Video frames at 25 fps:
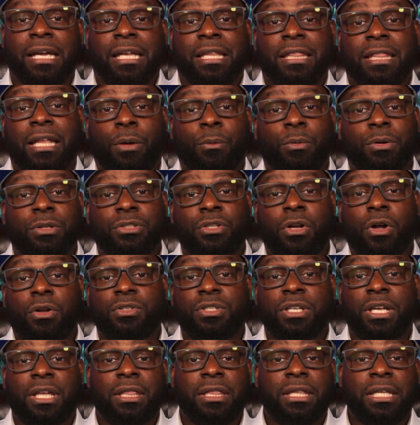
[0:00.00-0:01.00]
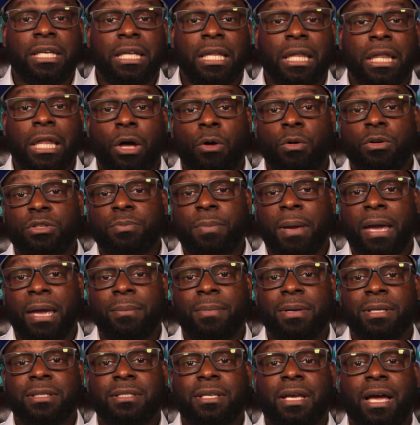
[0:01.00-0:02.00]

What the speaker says: that results in the lowest payments